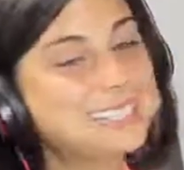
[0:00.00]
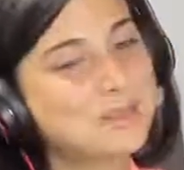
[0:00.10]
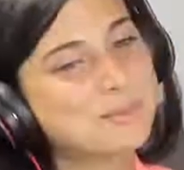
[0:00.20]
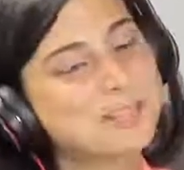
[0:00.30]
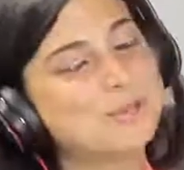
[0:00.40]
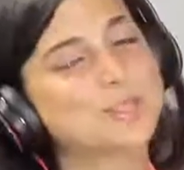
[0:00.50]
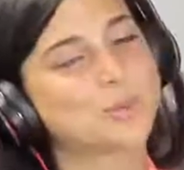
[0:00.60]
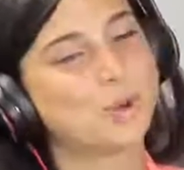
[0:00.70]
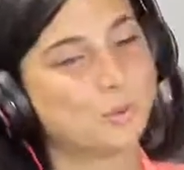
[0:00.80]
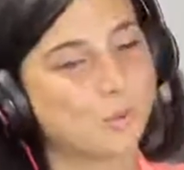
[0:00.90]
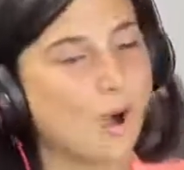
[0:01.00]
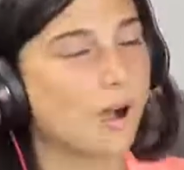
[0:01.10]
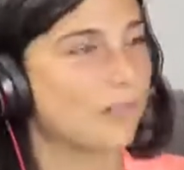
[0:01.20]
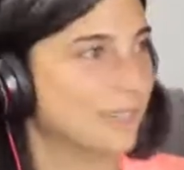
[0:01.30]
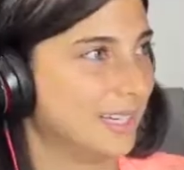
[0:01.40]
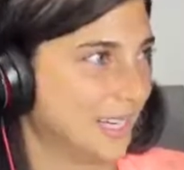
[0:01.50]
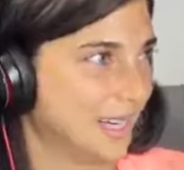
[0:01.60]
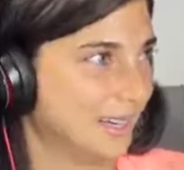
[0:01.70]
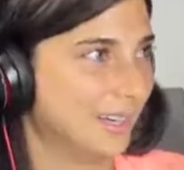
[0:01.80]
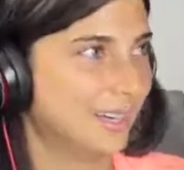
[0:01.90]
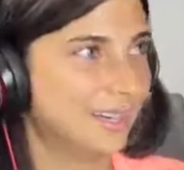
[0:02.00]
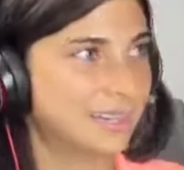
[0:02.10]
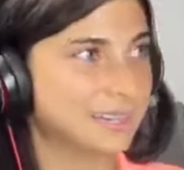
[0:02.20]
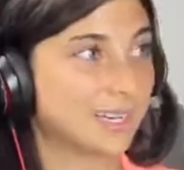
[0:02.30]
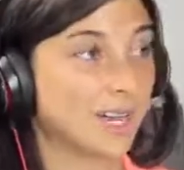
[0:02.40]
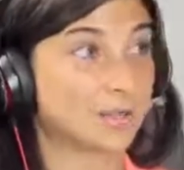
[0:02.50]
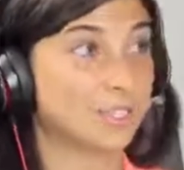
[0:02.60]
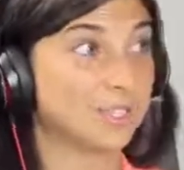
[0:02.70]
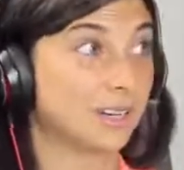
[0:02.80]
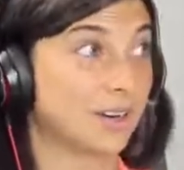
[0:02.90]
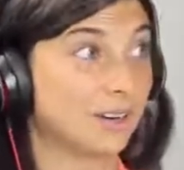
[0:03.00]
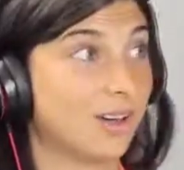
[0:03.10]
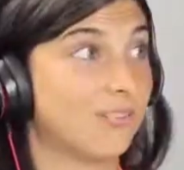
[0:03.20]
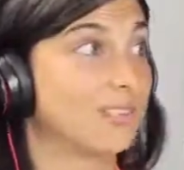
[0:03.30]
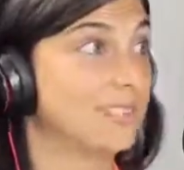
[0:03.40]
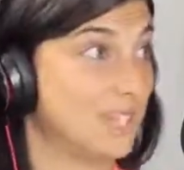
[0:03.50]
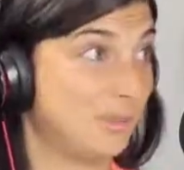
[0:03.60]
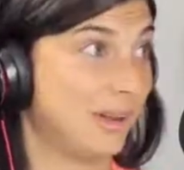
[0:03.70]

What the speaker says: somebody you just went raw vegan. It's like, oh, she done gone off the deep